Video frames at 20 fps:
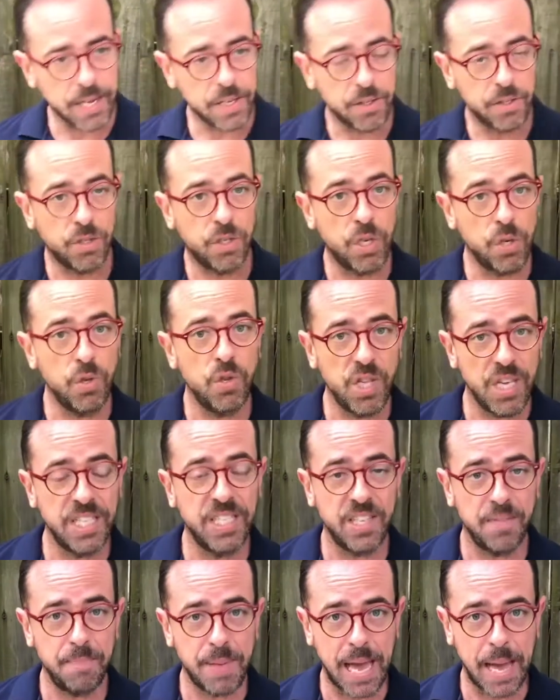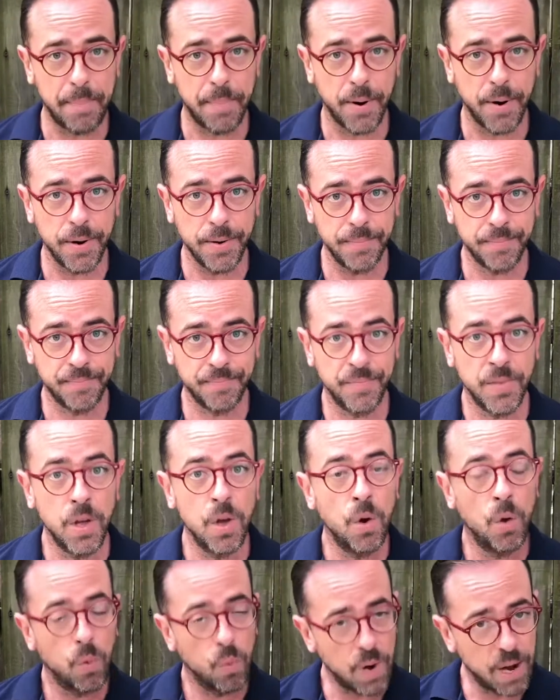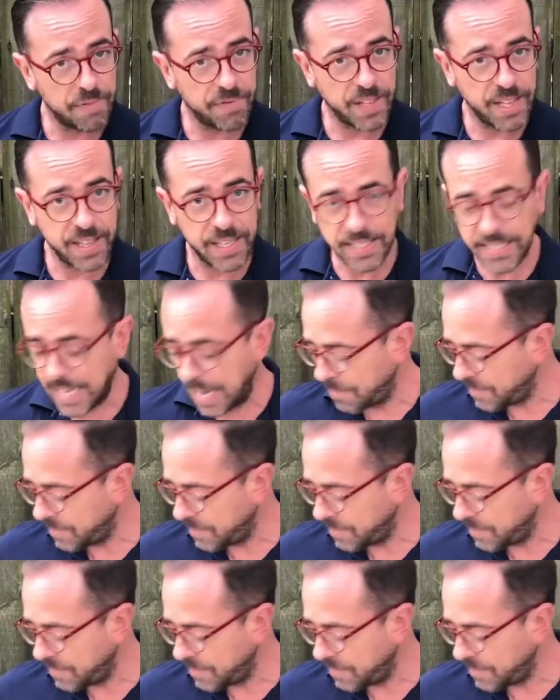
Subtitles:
2 sheets of paper, roughly the same